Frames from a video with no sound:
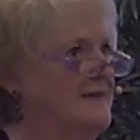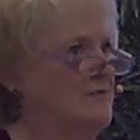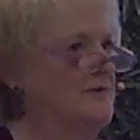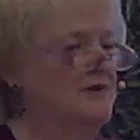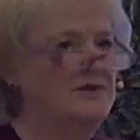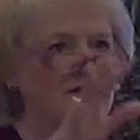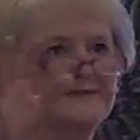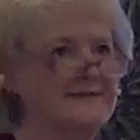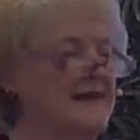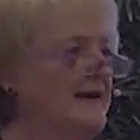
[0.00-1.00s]
We don't
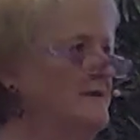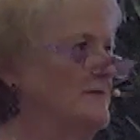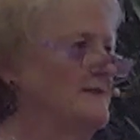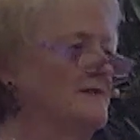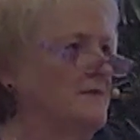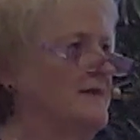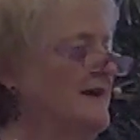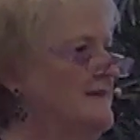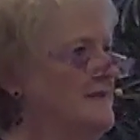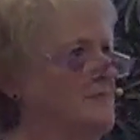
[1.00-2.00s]
always like what's going
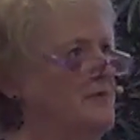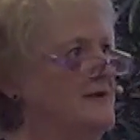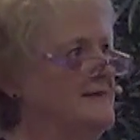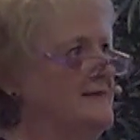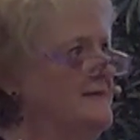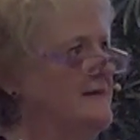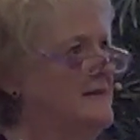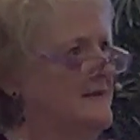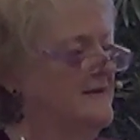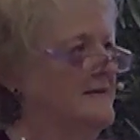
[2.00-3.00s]
on in the present.
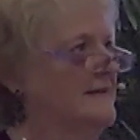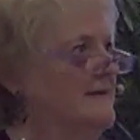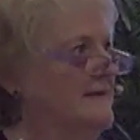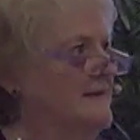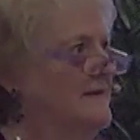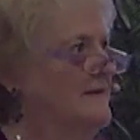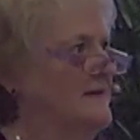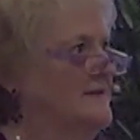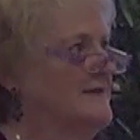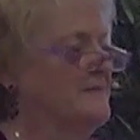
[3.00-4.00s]

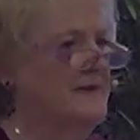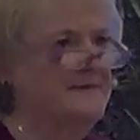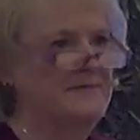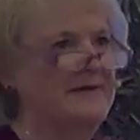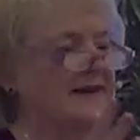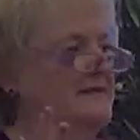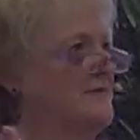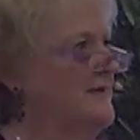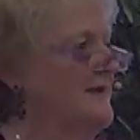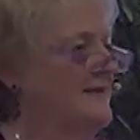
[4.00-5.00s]
Sometimes we can't
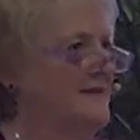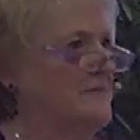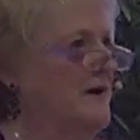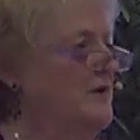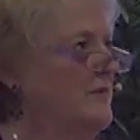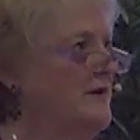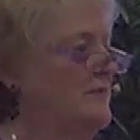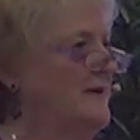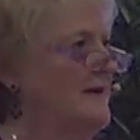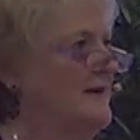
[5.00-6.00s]
do anything about where
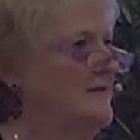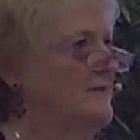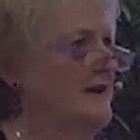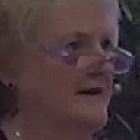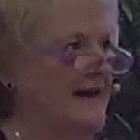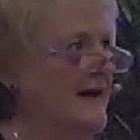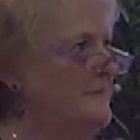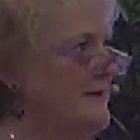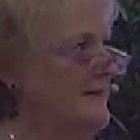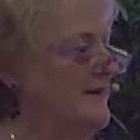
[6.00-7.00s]
we are. We're not
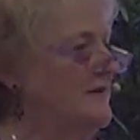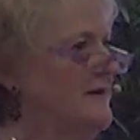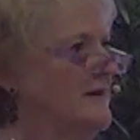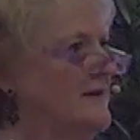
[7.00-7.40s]
happy there.